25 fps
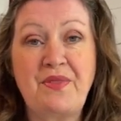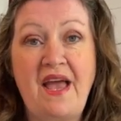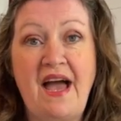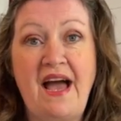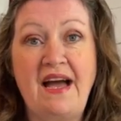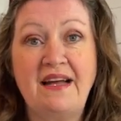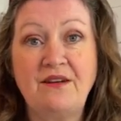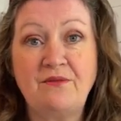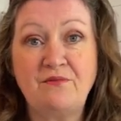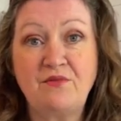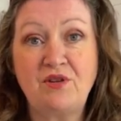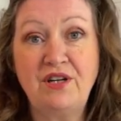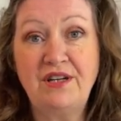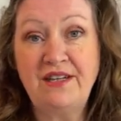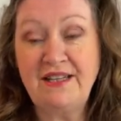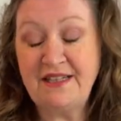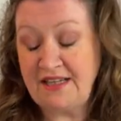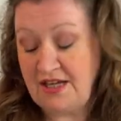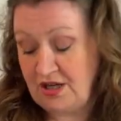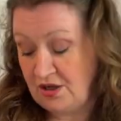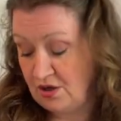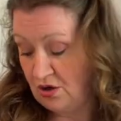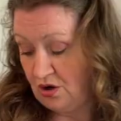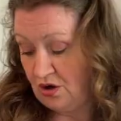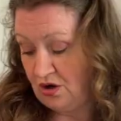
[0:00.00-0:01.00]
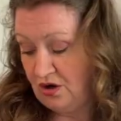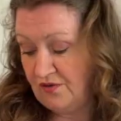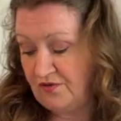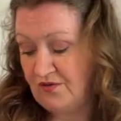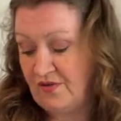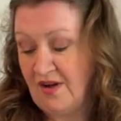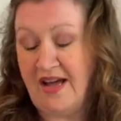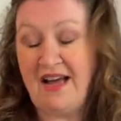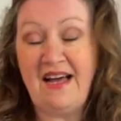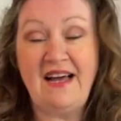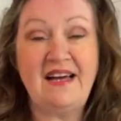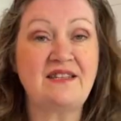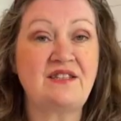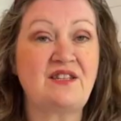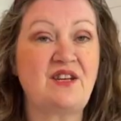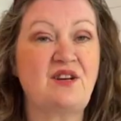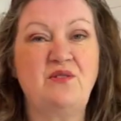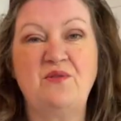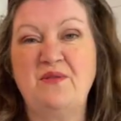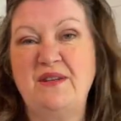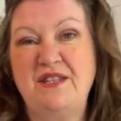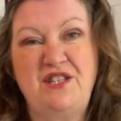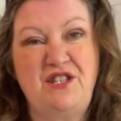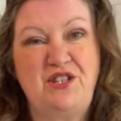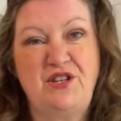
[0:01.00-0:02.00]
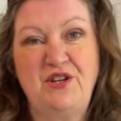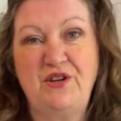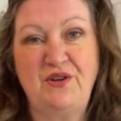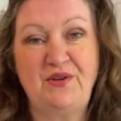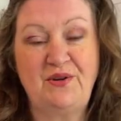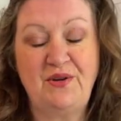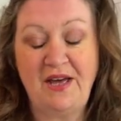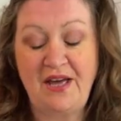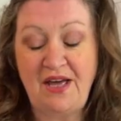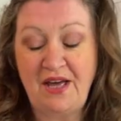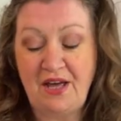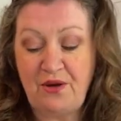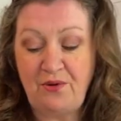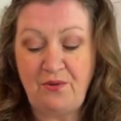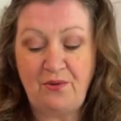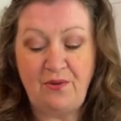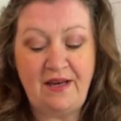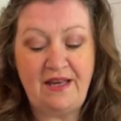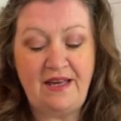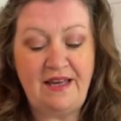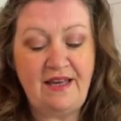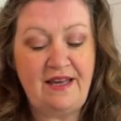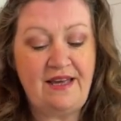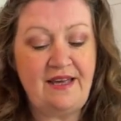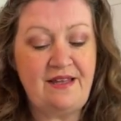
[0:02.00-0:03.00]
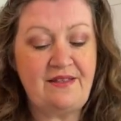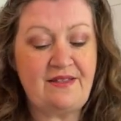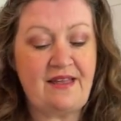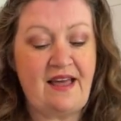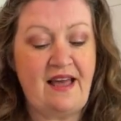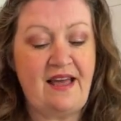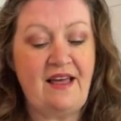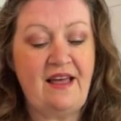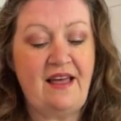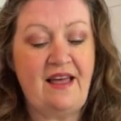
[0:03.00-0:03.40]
and I'm going to kick off, as I always do, with